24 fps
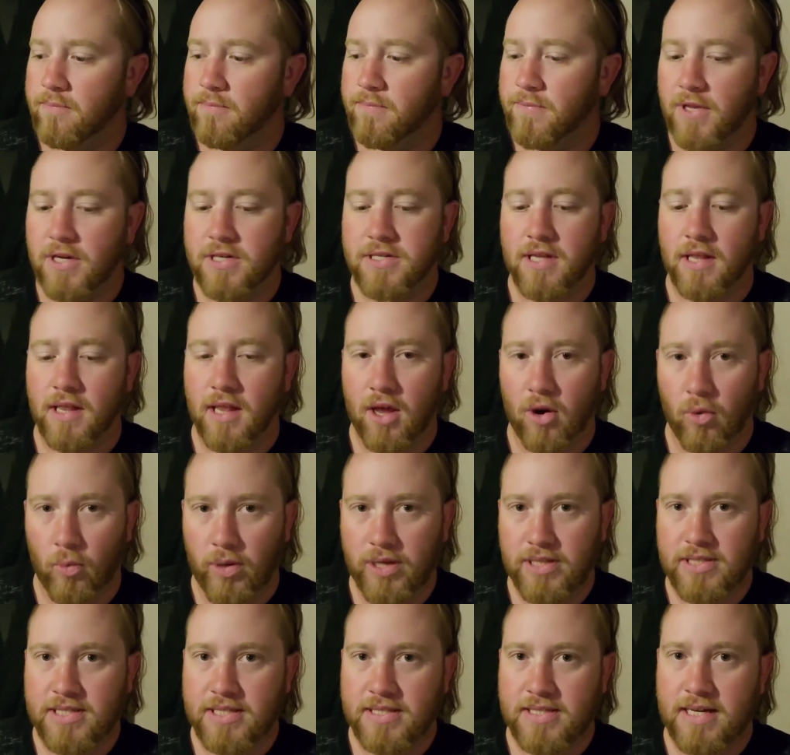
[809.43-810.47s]
There's a lot of
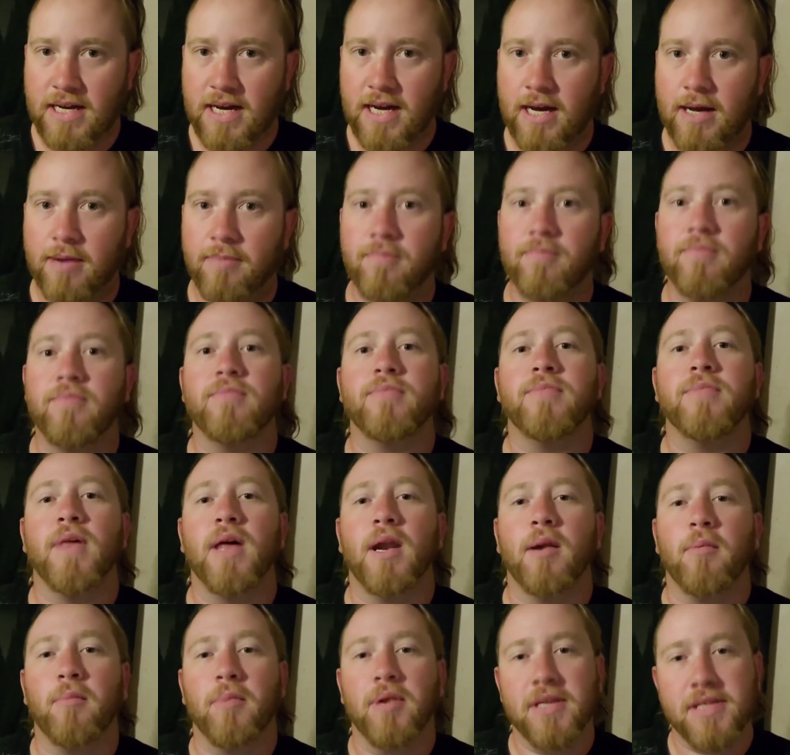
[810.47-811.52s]
wasted time that
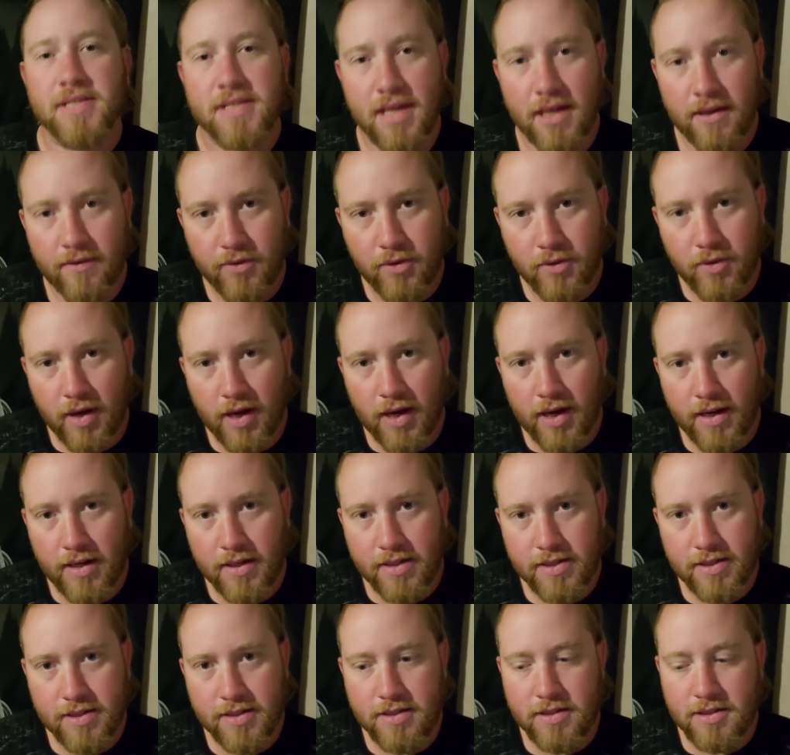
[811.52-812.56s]
I'm going to save you
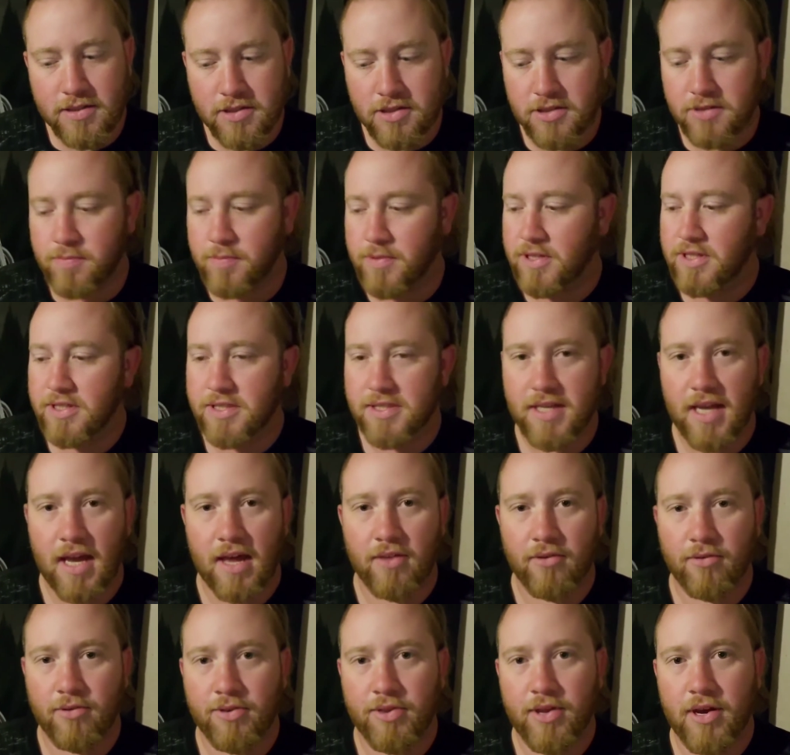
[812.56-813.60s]
guys, just me just
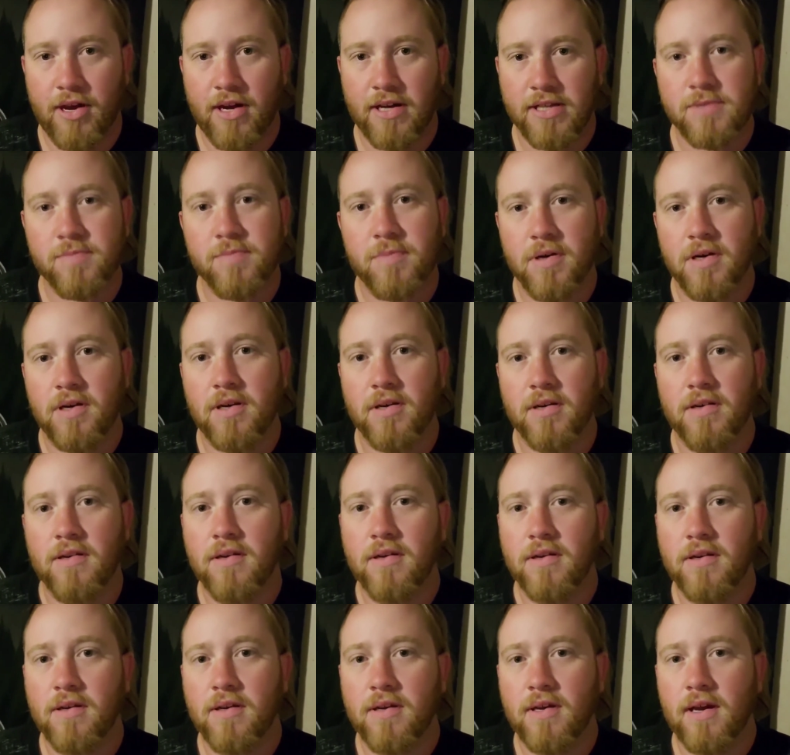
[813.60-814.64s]
gathering thoughts. But
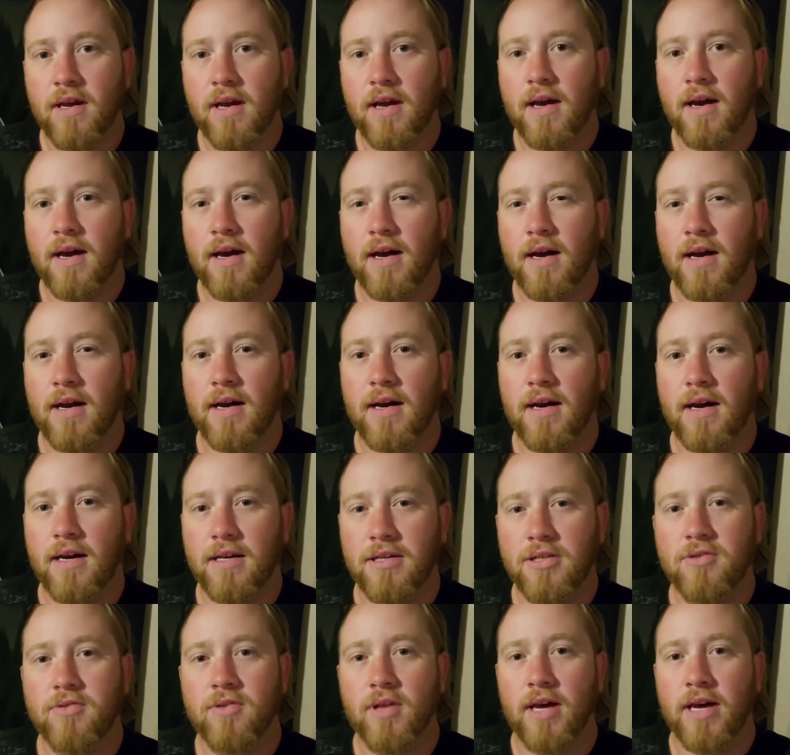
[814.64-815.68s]
I
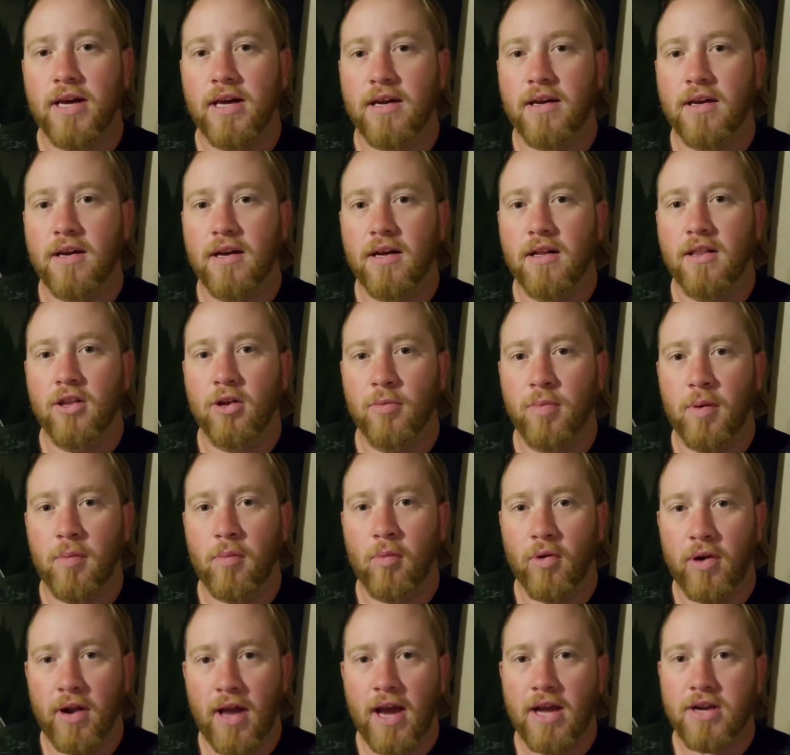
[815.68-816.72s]
do like a little bit
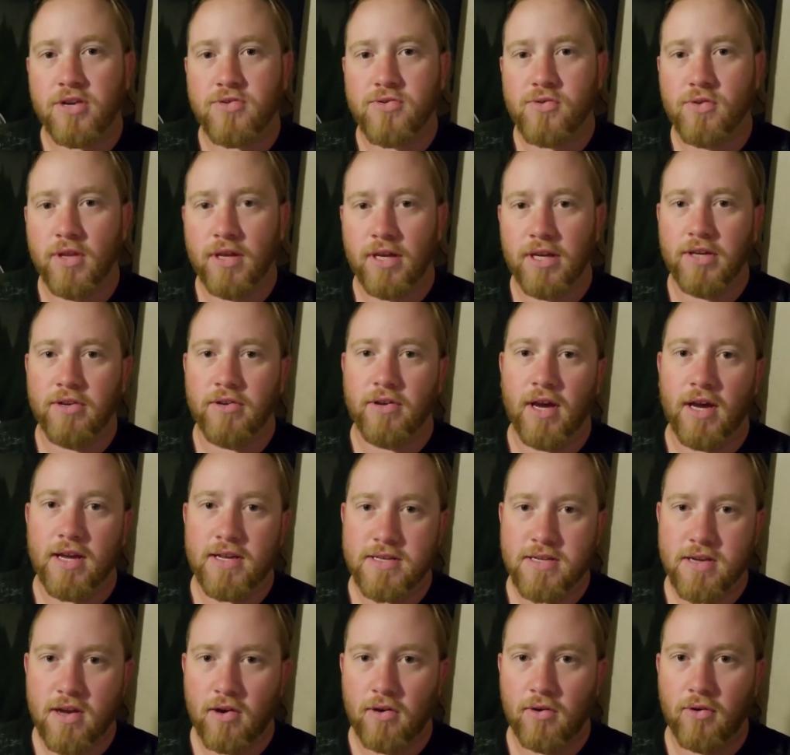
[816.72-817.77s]
more natural, letting you
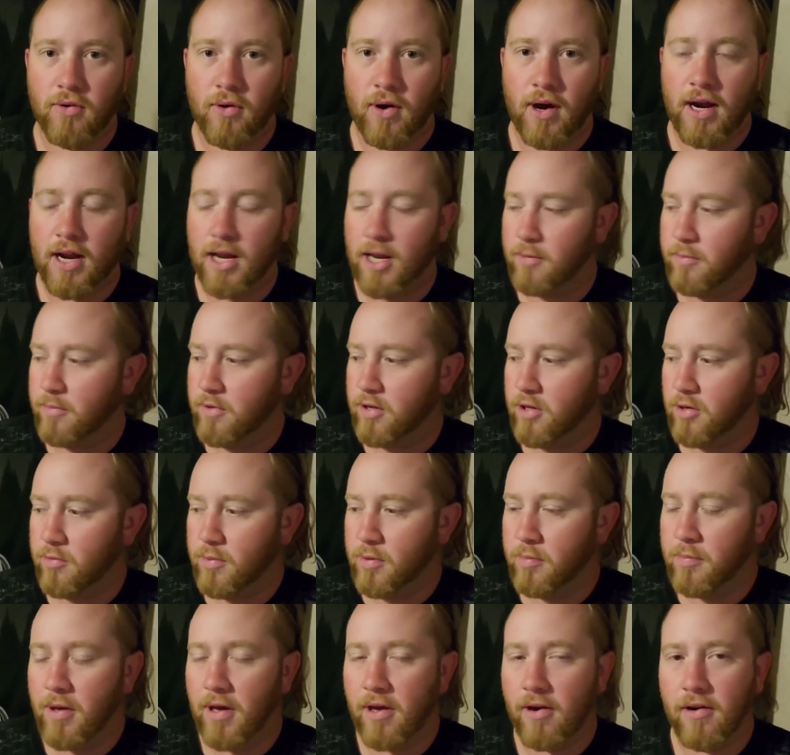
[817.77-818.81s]
guys know who I am a little
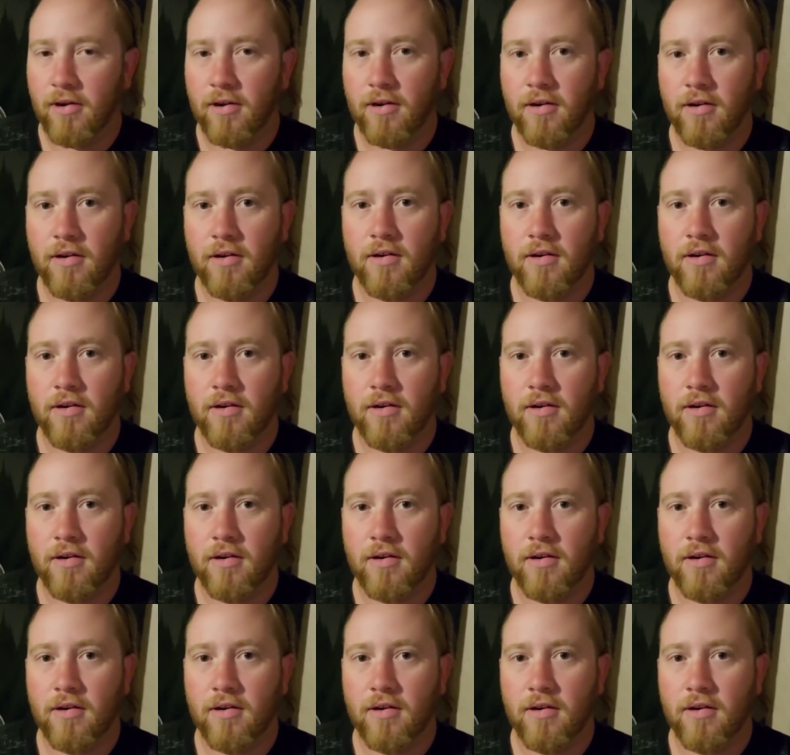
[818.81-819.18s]
bit better.